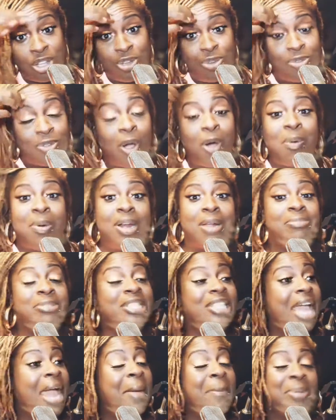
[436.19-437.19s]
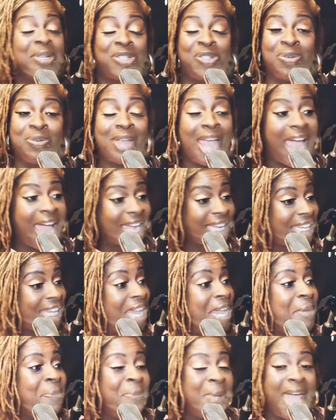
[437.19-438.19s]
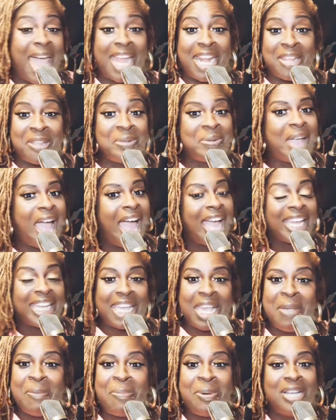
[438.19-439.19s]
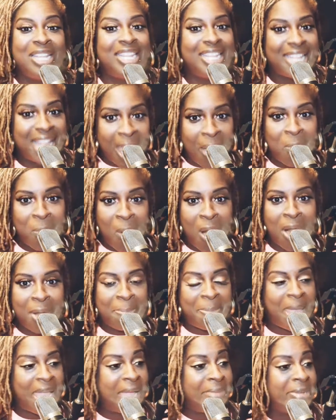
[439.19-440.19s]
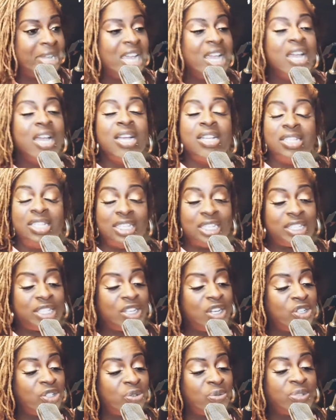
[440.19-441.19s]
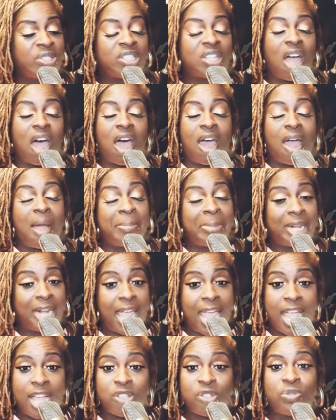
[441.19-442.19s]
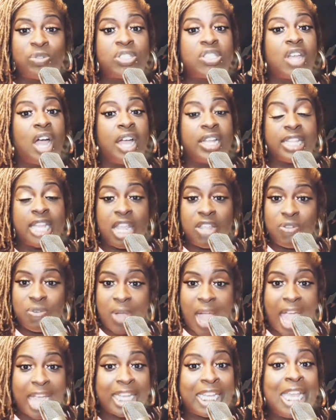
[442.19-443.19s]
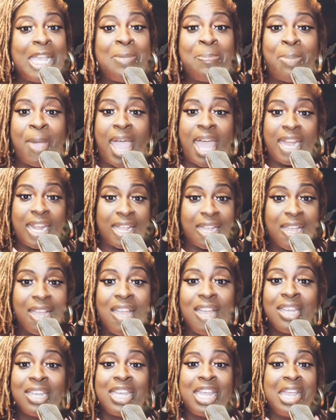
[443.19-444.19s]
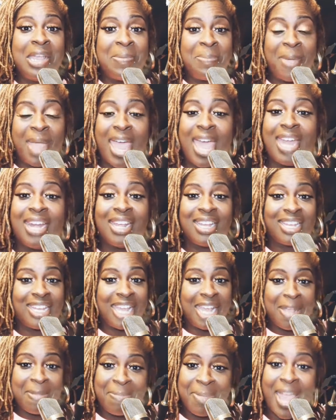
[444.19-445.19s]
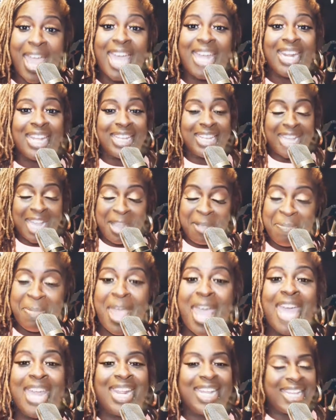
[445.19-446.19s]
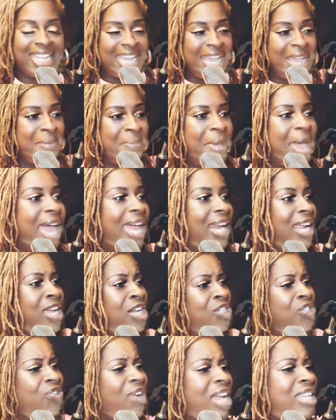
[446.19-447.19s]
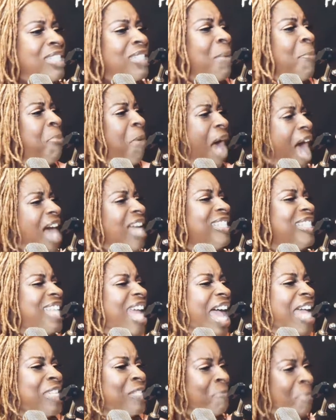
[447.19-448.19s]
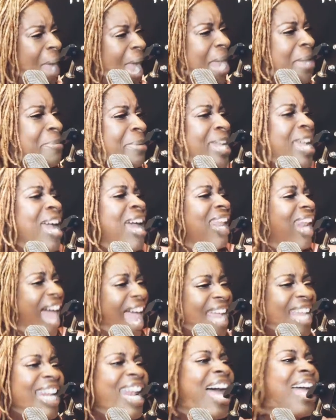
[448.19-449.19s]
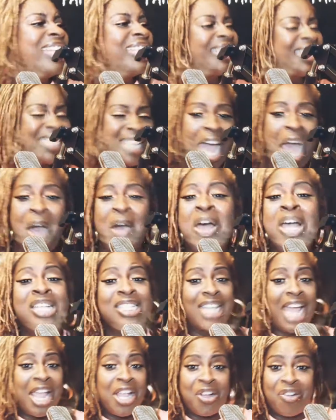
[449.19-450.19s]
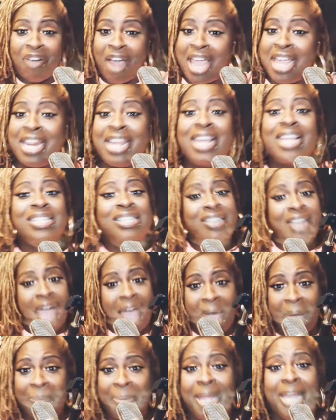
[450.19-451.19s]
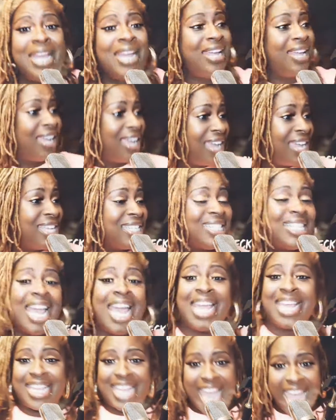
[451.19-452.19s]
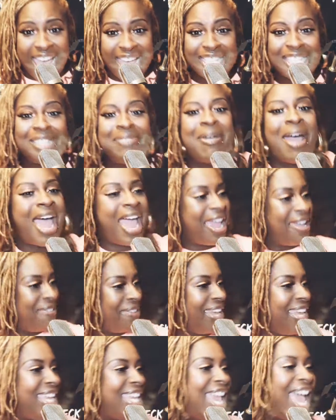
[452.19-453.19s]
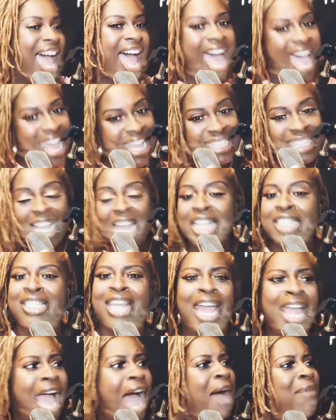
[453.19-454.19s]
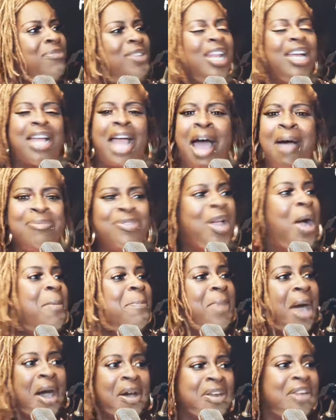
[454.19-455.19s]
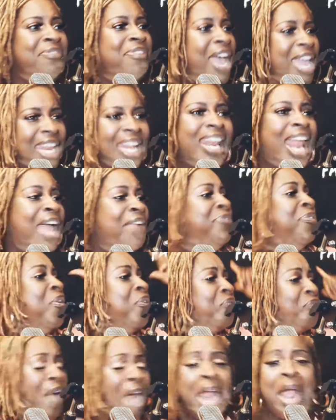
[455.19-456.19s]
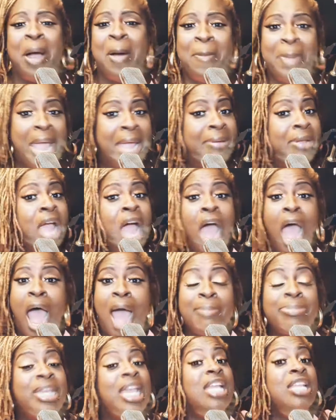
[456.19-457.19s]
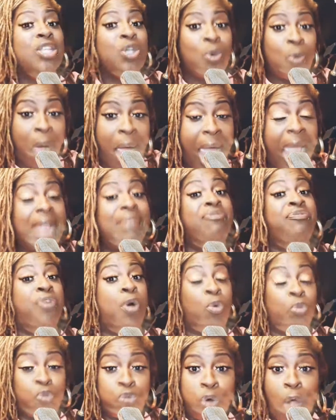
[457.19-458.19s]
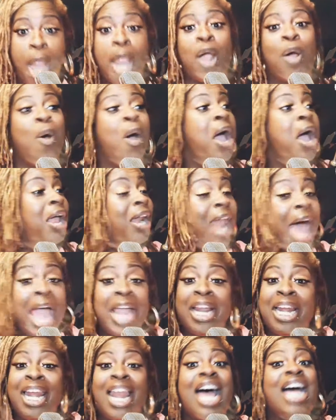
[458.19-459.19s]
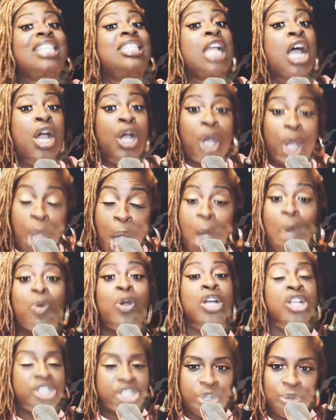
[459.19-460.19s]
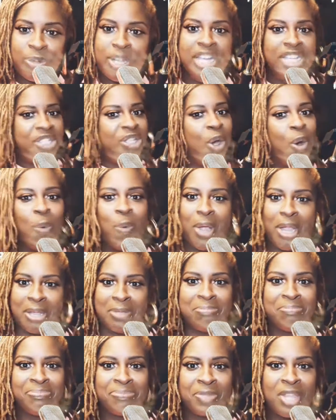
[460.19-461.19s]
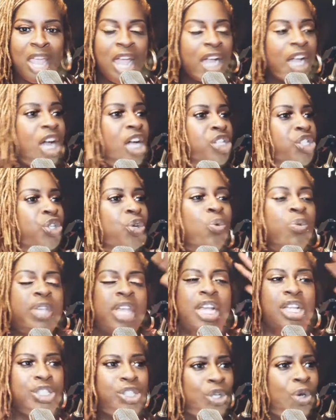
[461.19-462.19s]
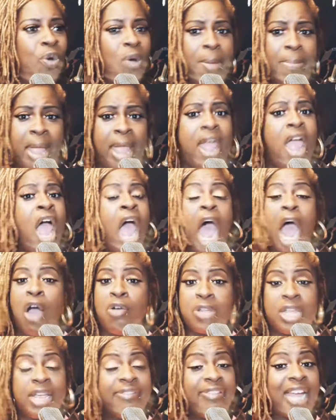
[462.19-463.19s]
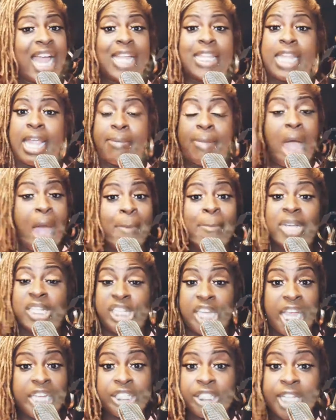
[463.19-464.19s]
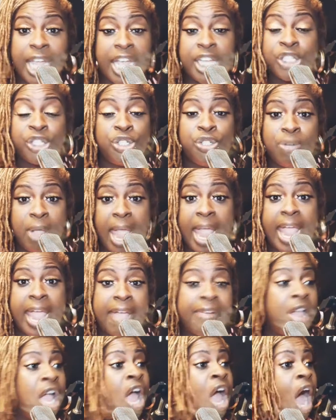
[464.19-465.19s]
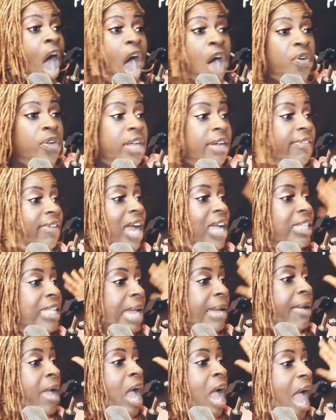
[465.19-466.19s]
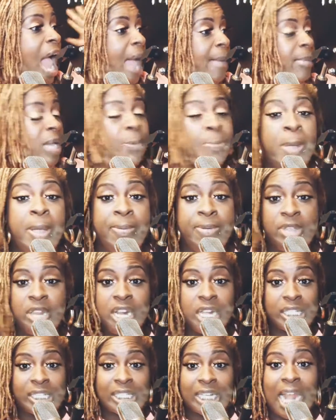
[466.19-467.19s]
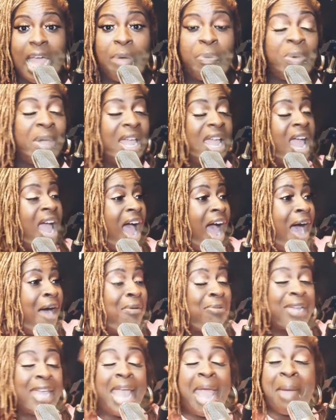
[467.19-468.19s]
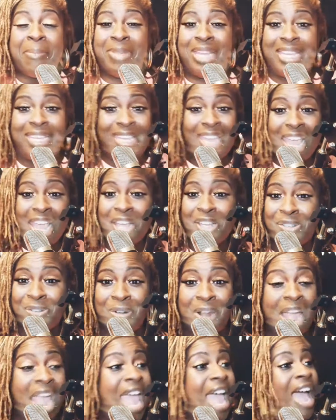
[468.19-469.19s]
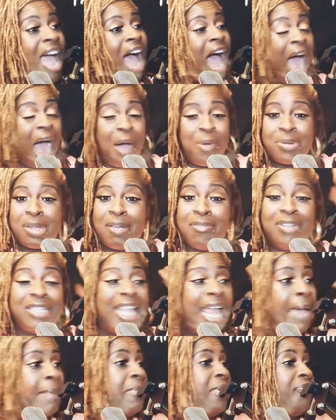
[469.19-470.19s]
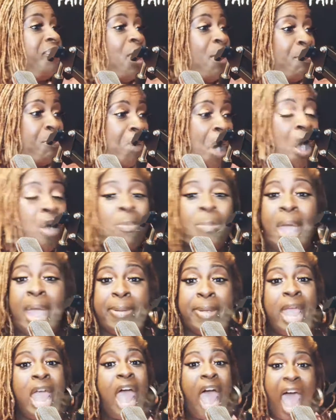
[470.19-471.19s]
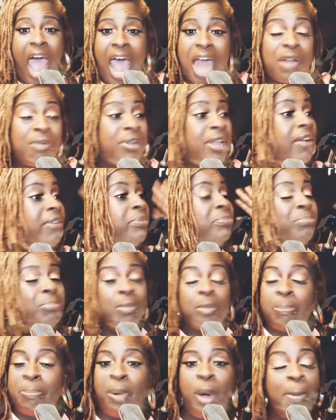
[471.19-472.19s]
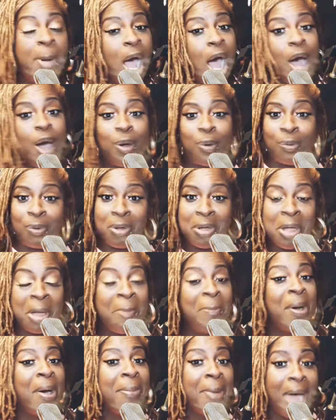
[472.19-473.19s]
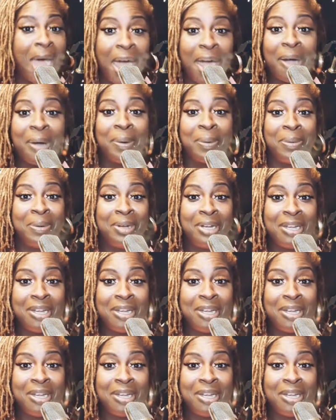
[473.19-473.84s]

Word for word: You know what I'm saying? But you got to keep at it. you got to keep putting in that work, baby. Just because you start, I'm glad you starting. And then you got to keep at it. Keep at it. Keep at it. Keep at it. Keep at it. Trust the process, baby. Like, let's go. Say, greater is coming. Say yes, baby, yes. Say, I'm, look, I'm your motivator, like for real, baby. I'm getting you hyped for real. Like, let's go, cause you can do it. Cause you can do it, man. I don't give a goddamn how much education you have. I don't give a goddamn how many people you done slept with. I don't care how many kids you done had. I don't give a damn if you're broke, baby. I don't get boo boo. Boo boo.